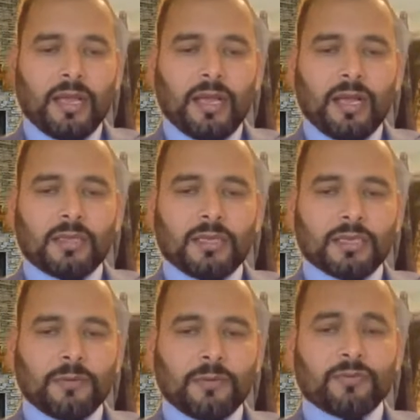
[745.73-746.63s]
The
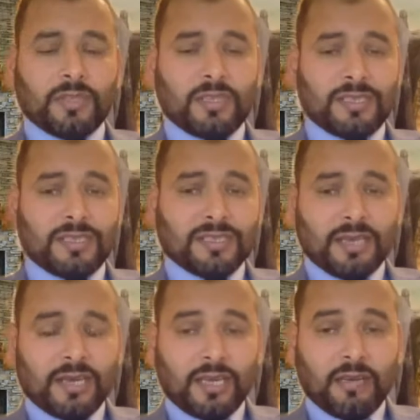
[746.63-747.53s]
time, if this is,
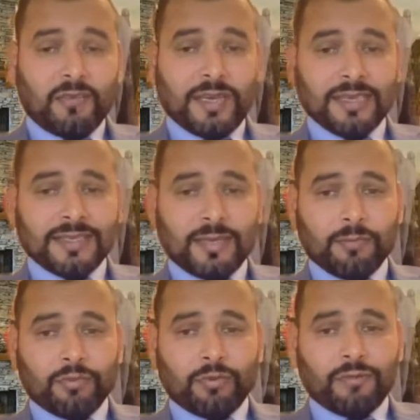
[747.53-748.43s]
I gave an
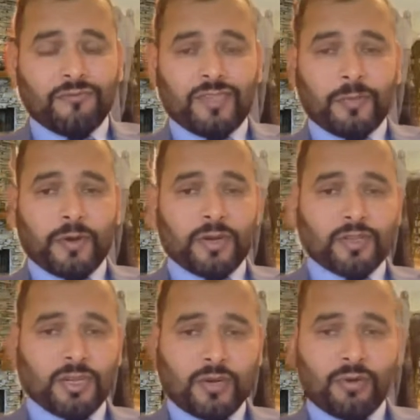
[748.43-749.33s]
example of
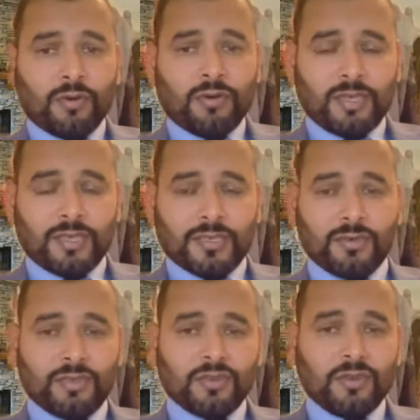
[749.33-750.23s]
departure only,
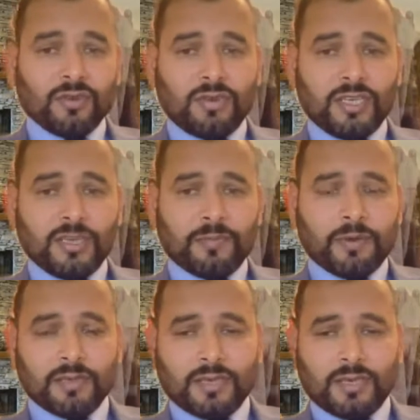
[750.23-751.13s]
so it's not only
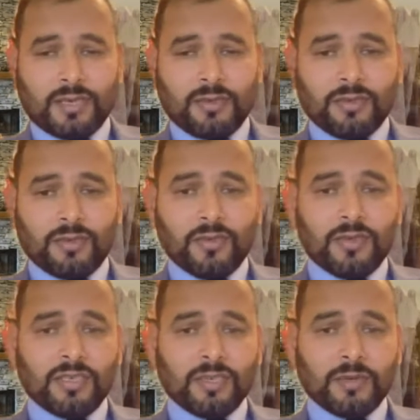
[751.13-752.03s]
departure. You need
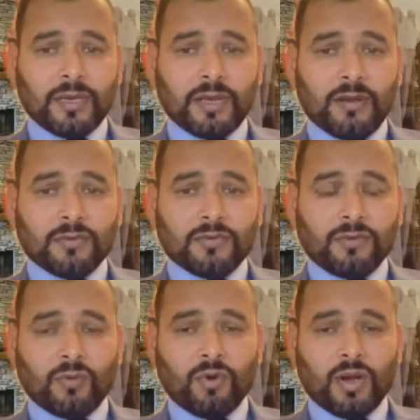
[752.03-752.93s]
to give accounts
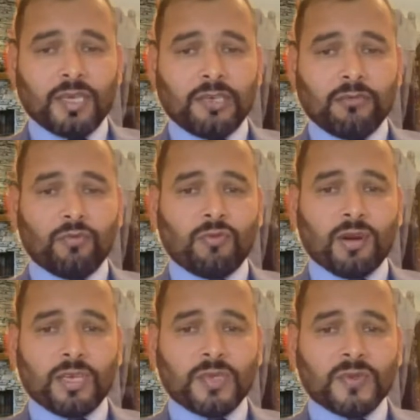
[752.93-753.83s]
for why
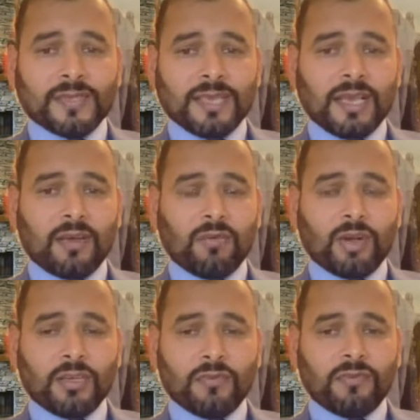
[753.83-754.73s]
you scared,
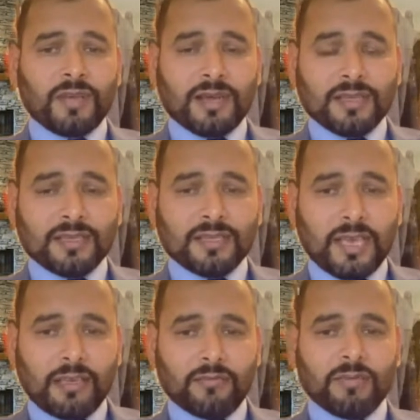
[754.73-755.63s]
why you feel
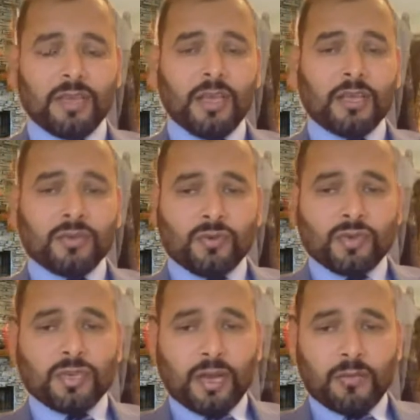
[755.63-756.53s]
unsafe to
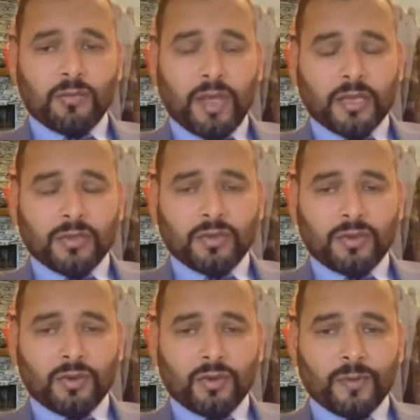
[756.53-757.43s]
return back to
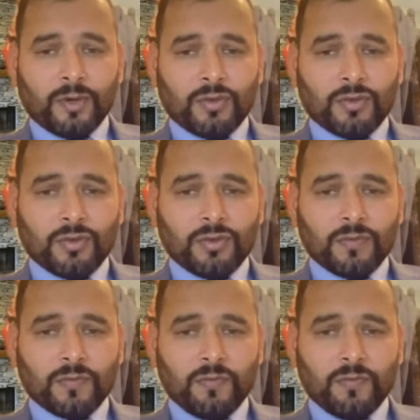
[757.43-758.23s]
your home country.